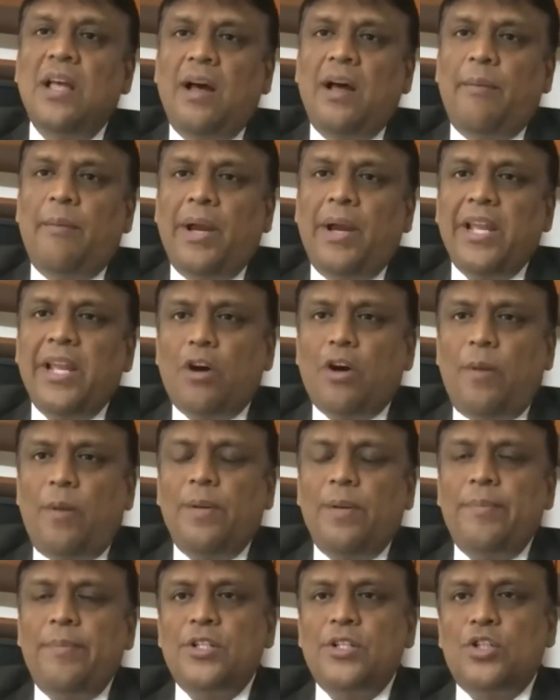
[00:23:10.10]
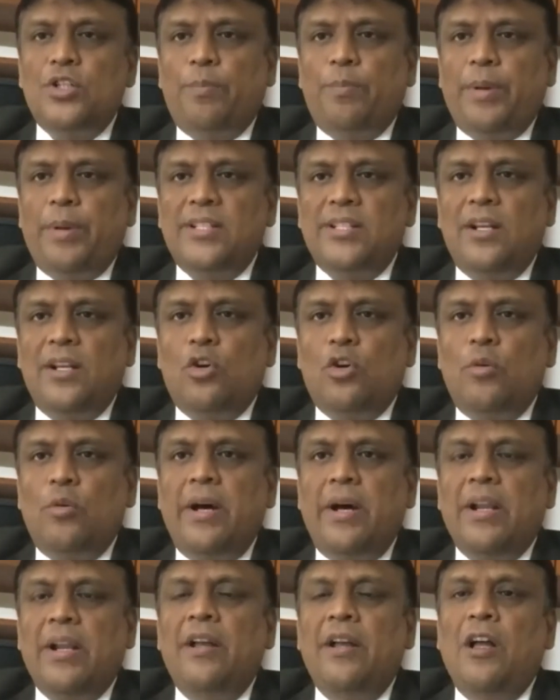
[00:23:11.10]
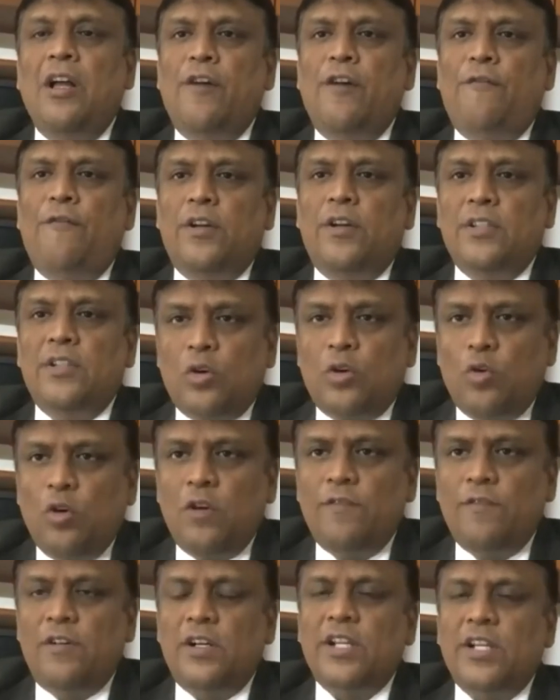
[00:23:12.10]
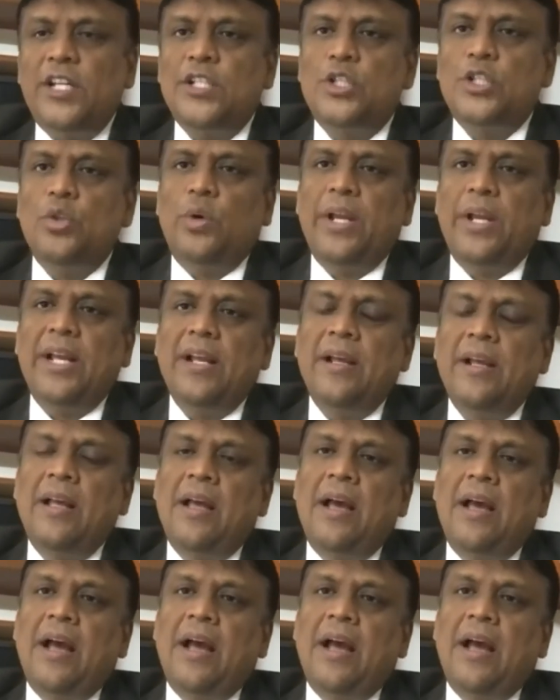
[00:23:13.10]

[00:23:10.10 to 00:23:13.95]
My compliments to Prasanna Kumar for the good work he's doing.